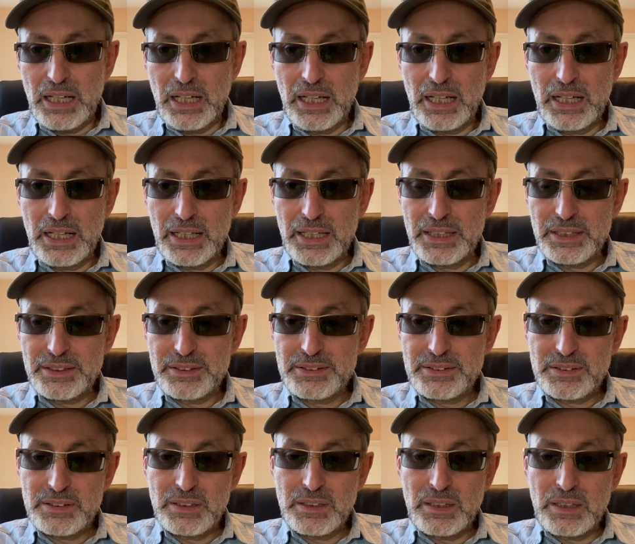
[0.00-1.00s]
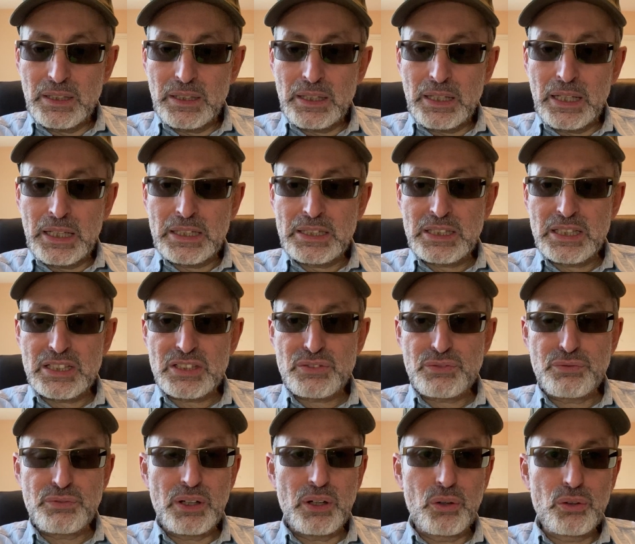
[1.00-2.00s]
And it
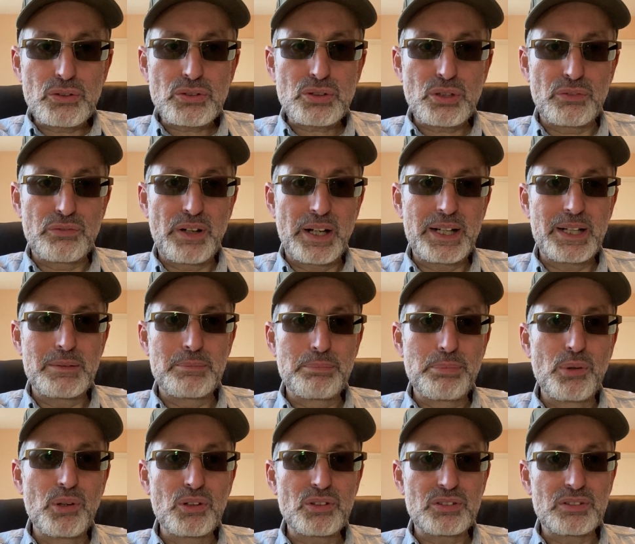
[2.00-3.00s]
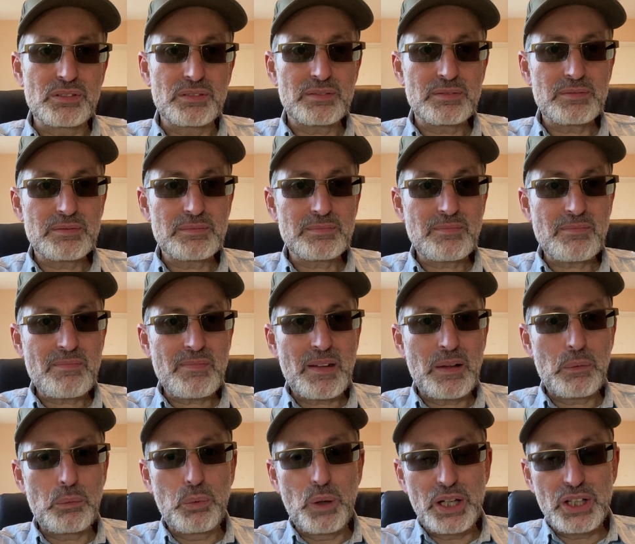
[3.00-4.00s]
is also very important
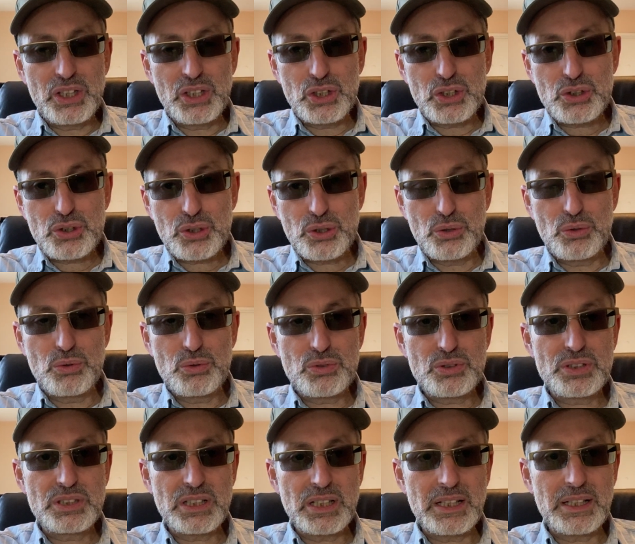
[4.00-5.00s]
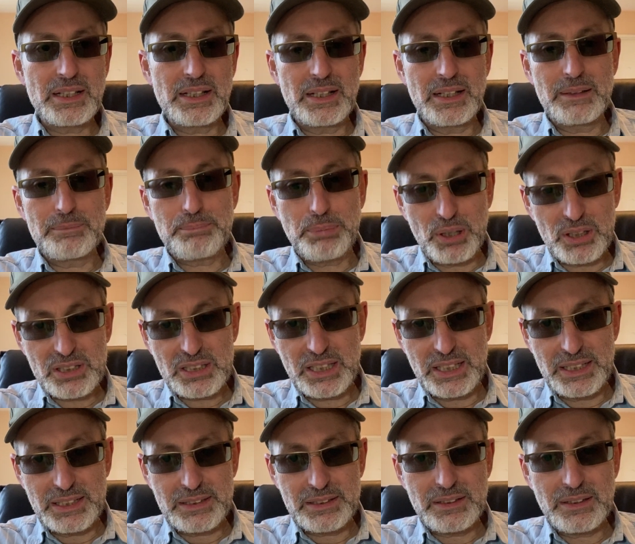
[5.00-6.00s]
when you choose a pod
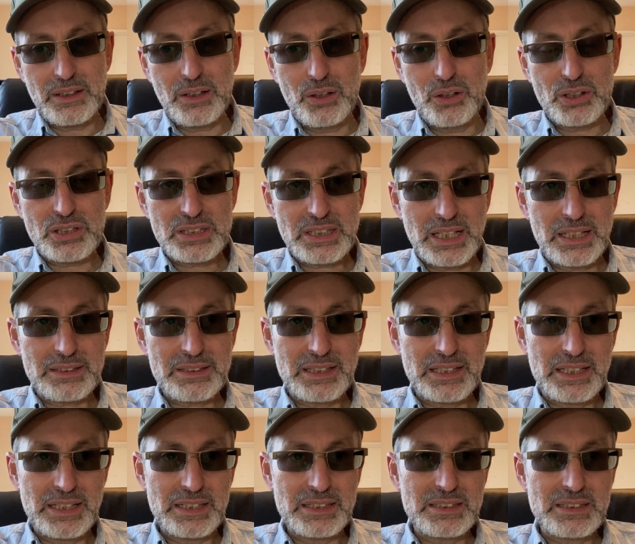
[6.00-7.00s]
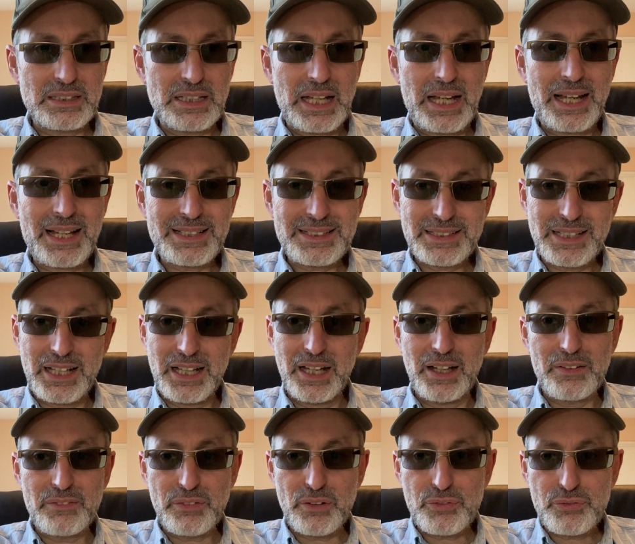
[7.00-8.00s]
kit or a starter kit, it has to
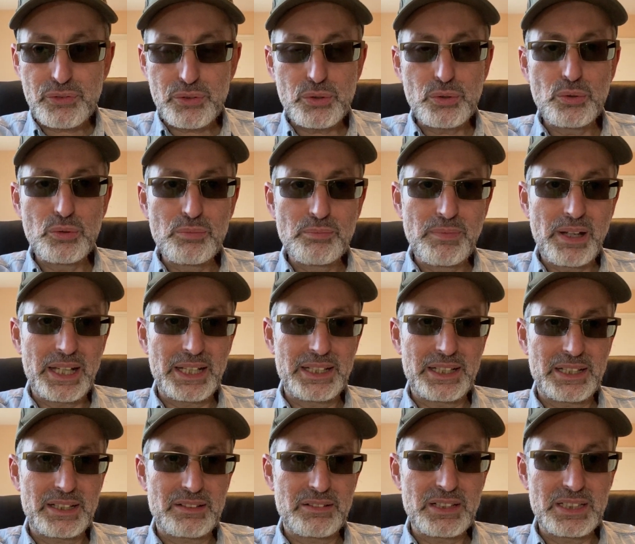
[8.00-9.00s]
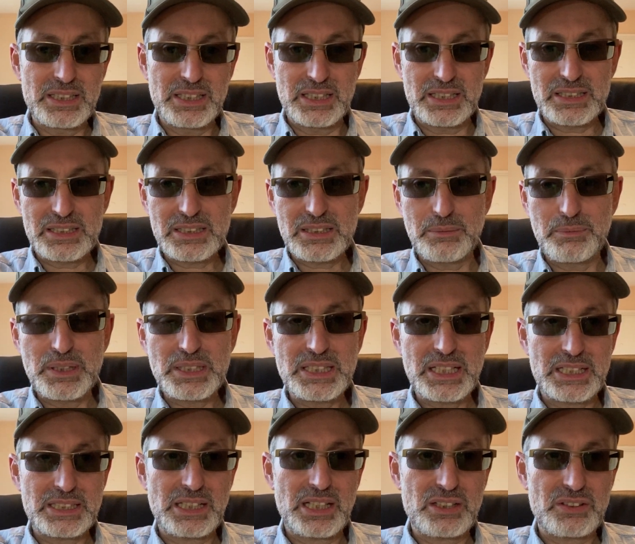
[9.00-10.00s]
have a few main ingredients to be
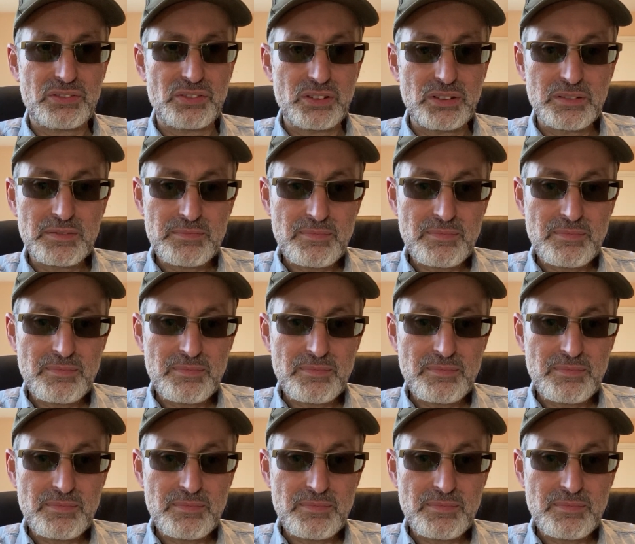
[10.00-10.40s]
successful.